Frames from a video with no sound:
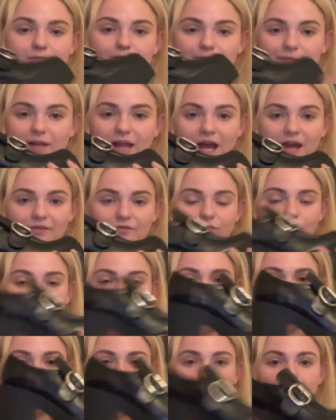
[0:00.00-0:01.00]

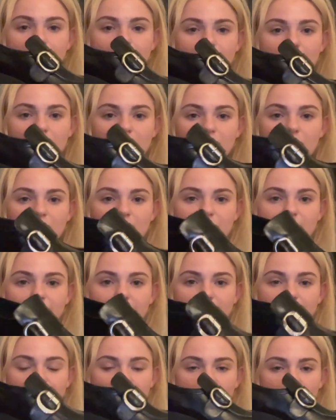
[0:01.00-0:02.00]
platform,
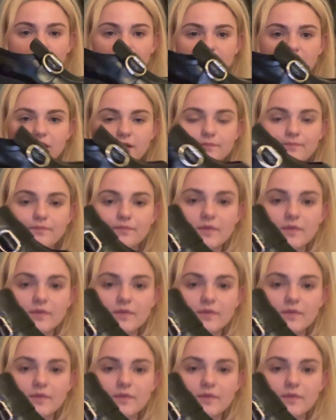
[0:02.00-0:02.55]
very chunky.